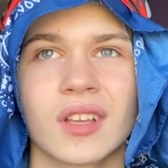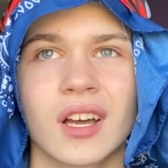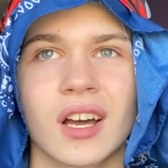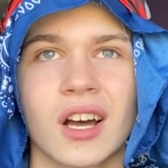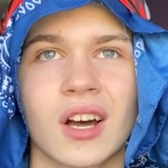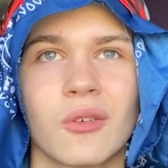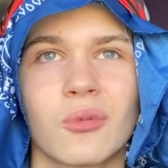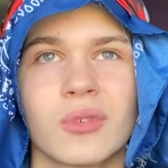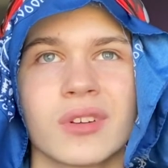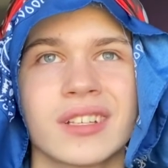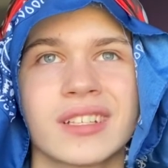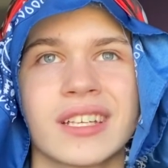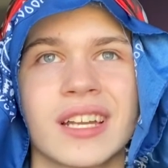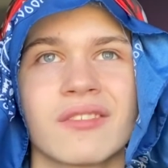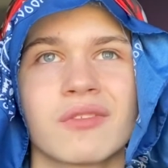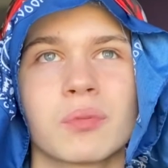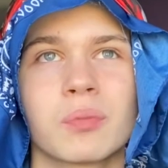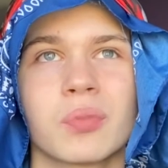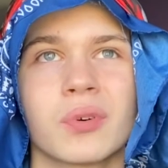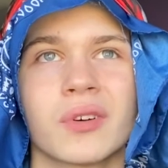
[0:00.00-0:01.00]
I really
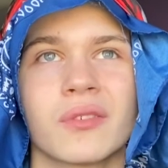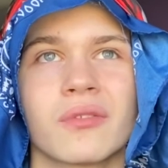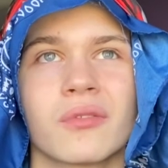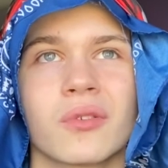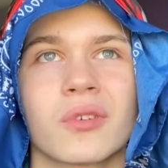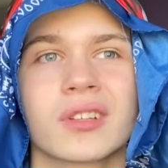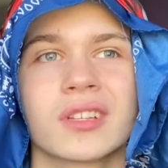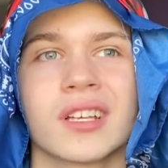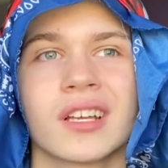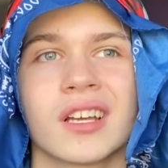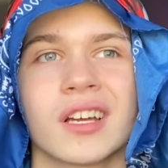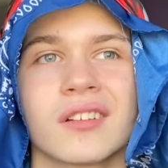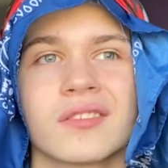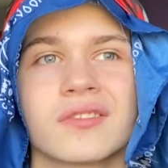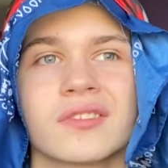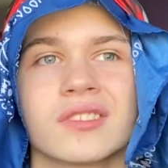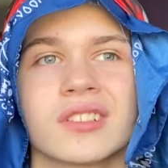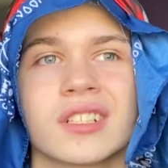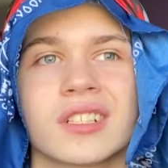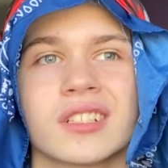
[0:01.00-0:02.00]
never put forth the
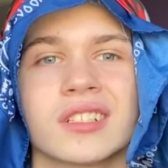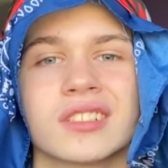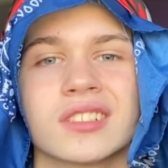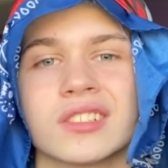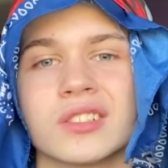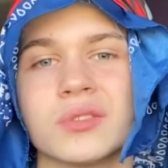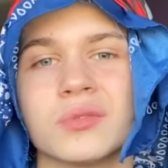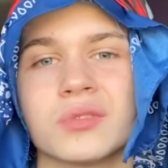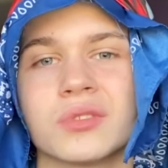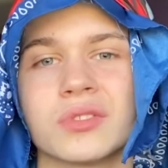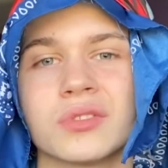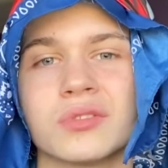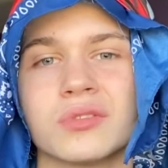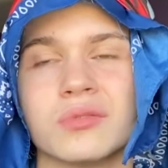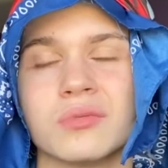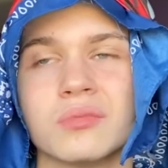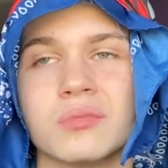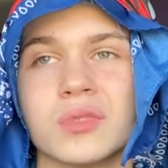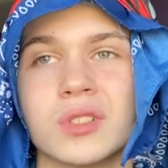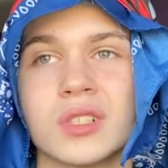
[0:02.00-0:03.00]
effort into
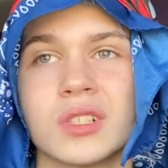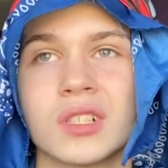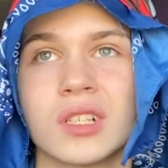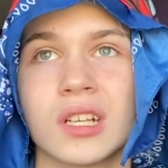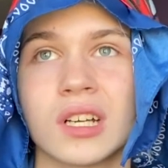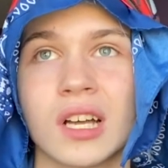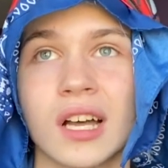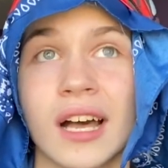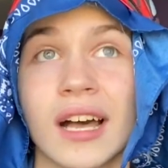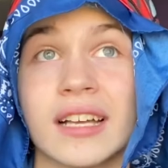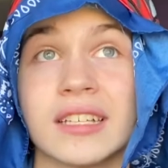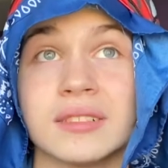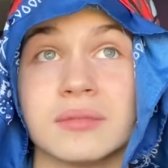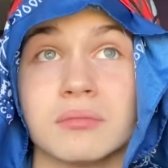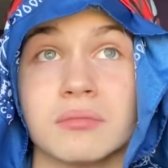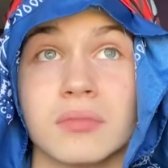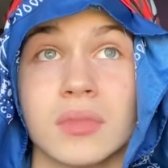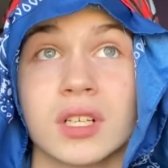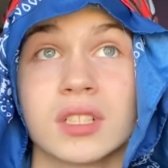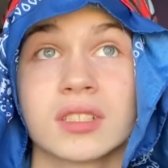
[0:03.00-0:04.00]
YouTube as
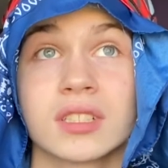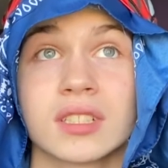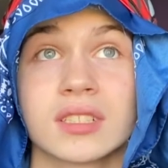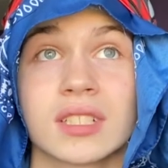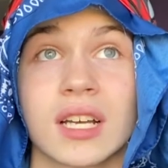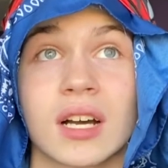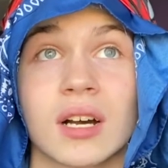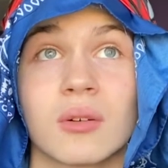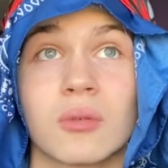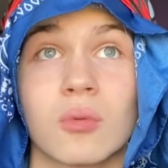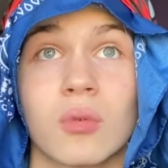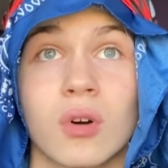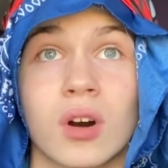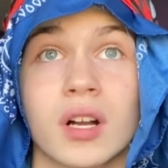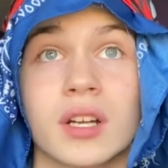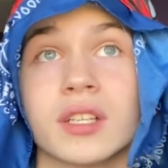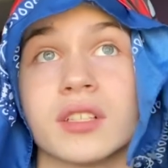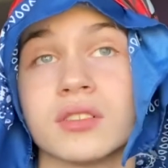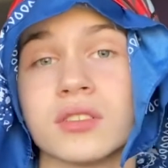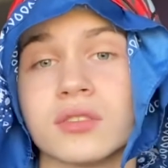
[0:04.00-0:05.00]
much as I
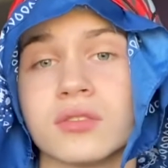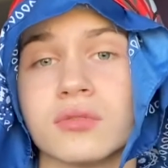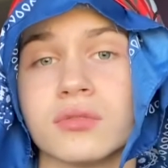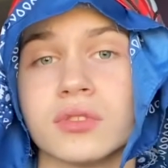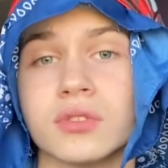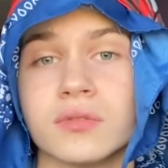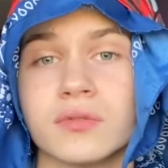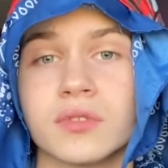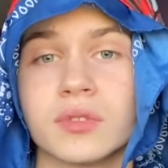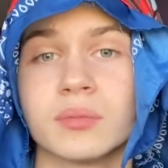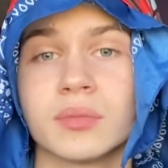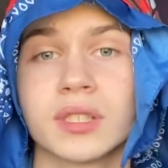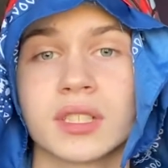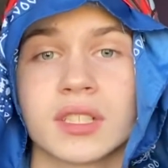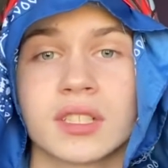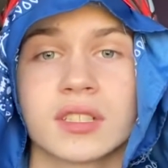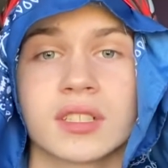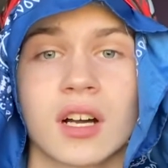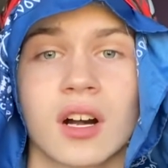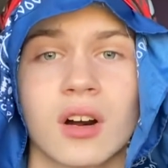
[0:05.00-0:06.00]
wanted to, you feel me?
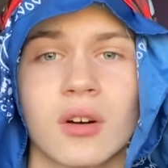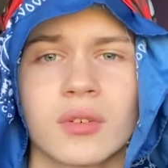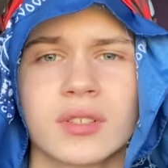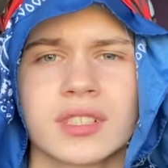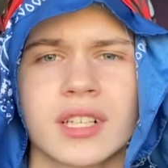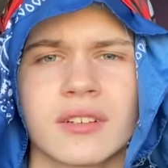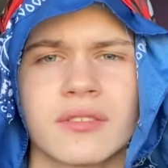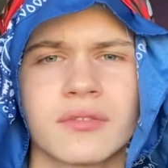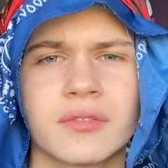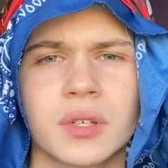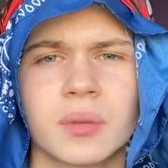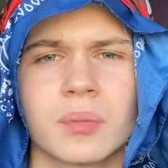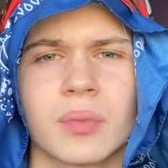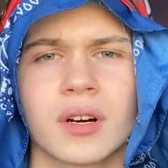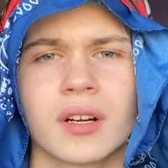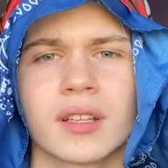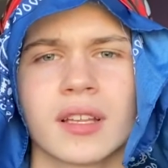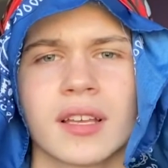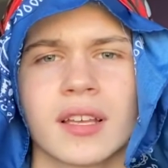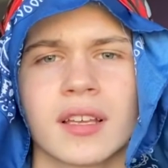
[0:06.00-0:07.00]
Because I always had
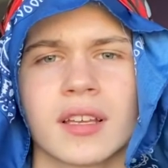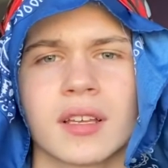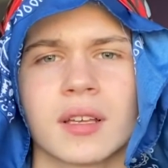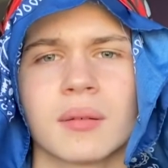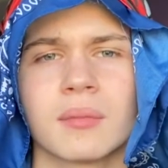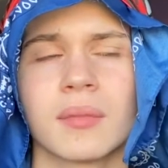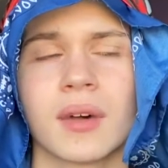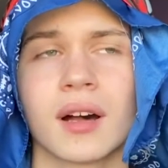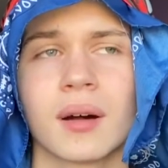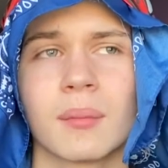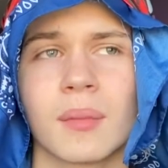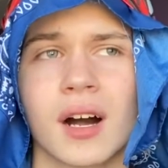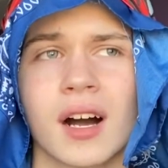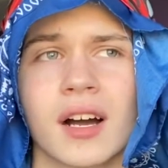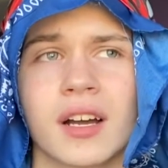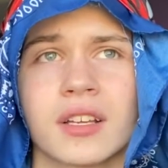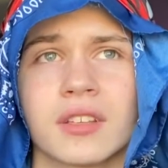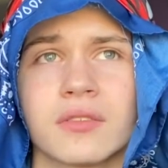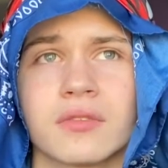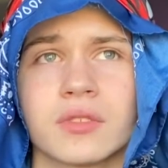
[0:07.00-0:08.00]
football in, the, in my
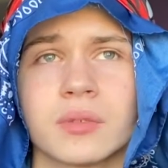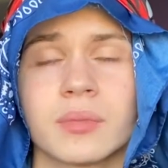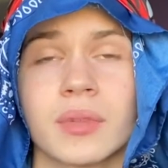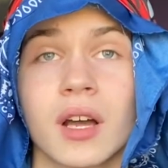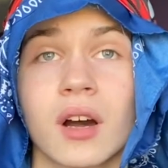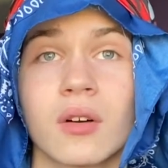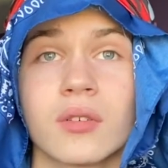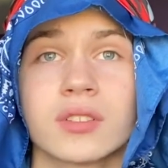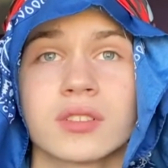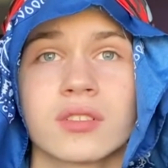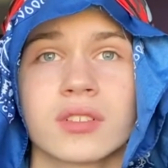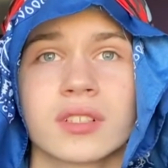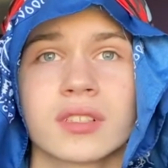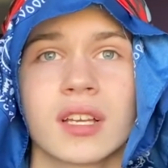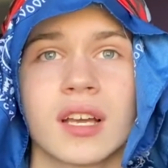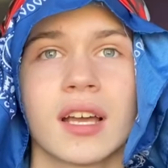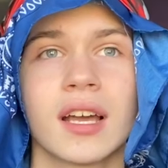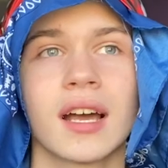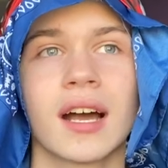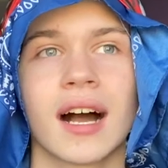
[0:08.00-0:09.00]
mind, you feel me? I always looked
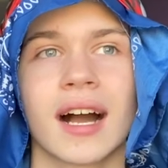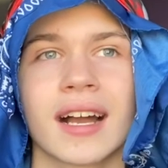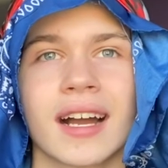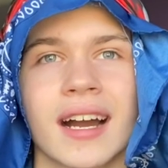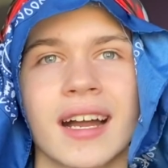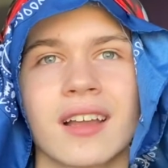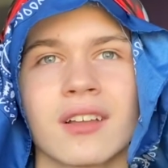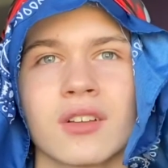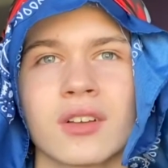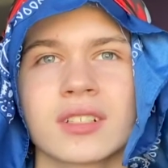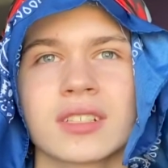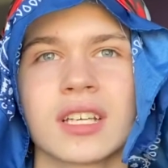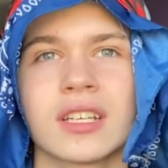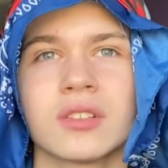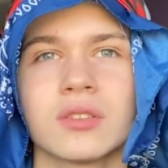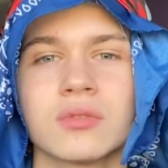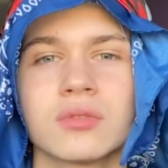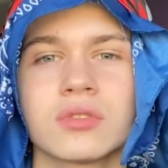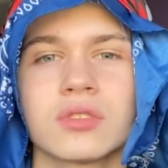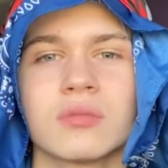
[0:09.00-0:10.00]
I kind of looked at
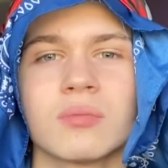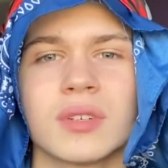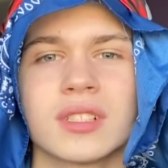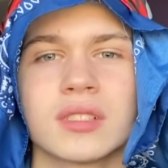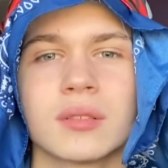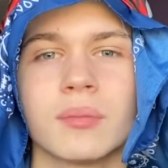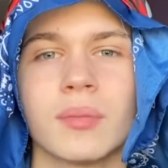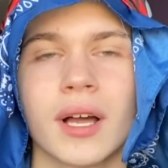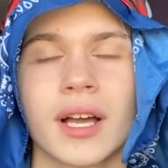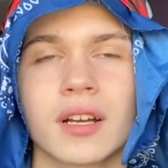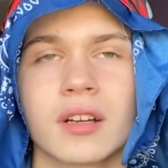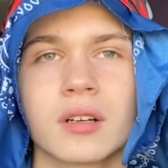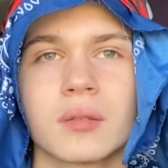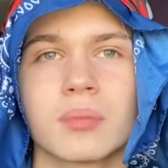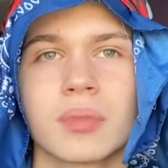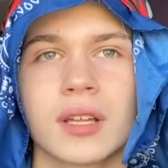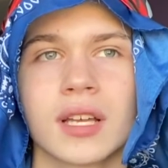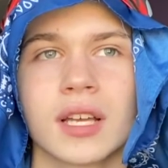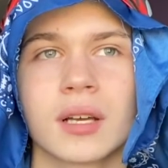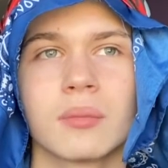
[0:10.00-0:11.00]
YouTube as a
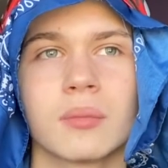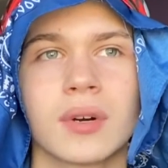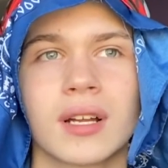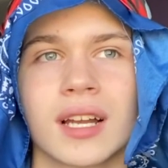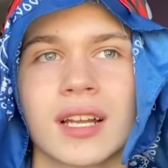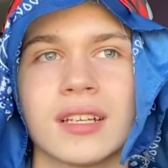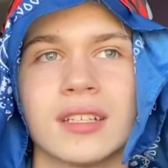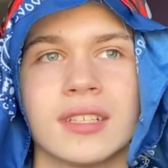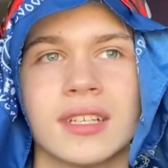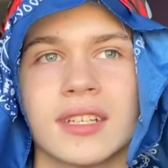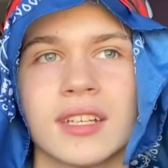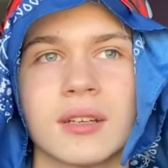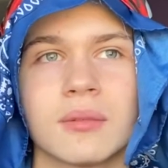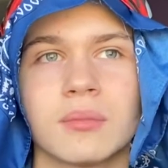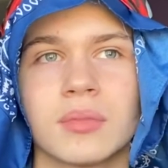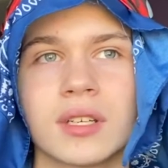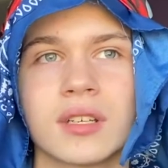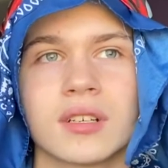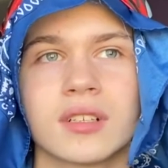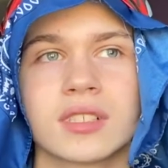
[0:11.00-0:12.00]
backup plan, but I
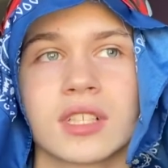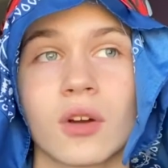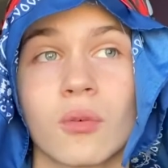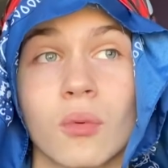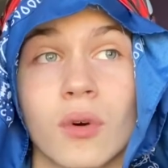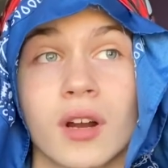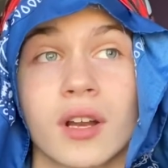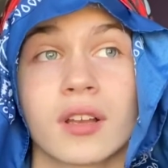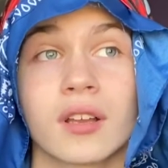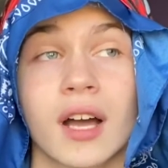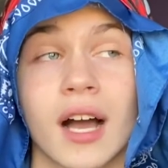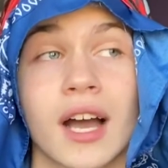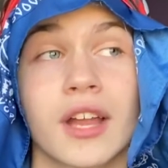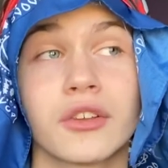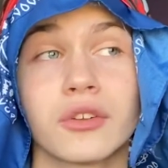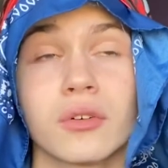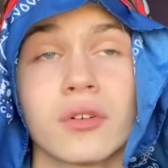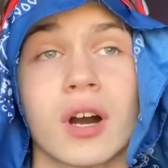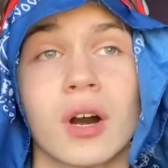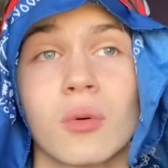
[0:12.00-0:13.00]
didn't because I wanted, I
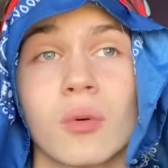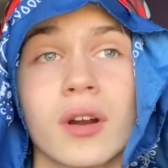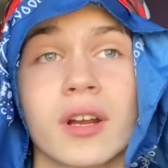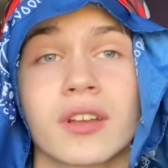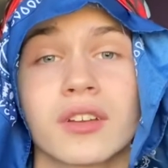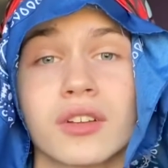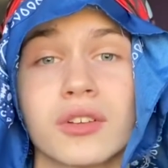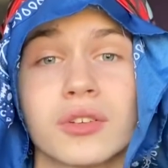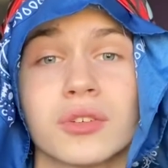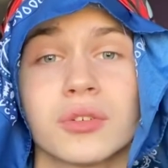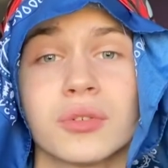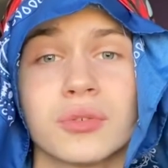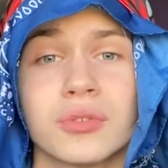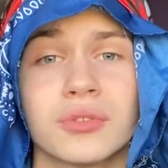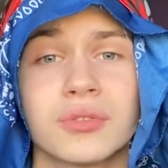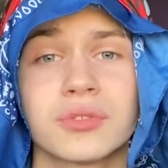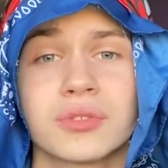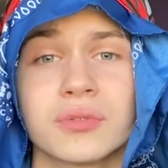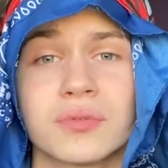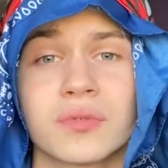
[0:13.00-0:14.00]
knew I wanted to do
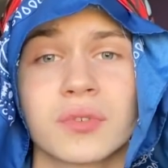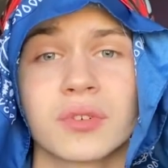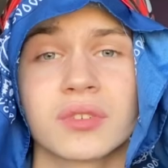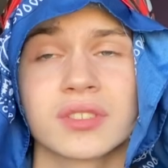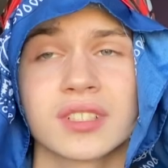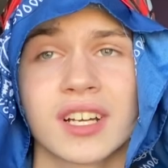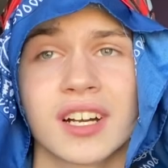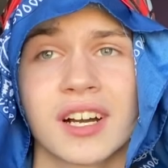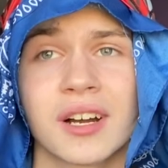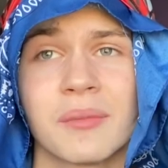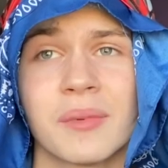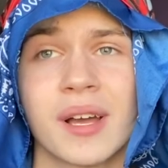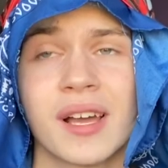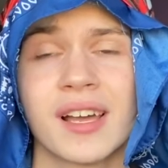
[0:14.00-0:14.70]
YouTube full time,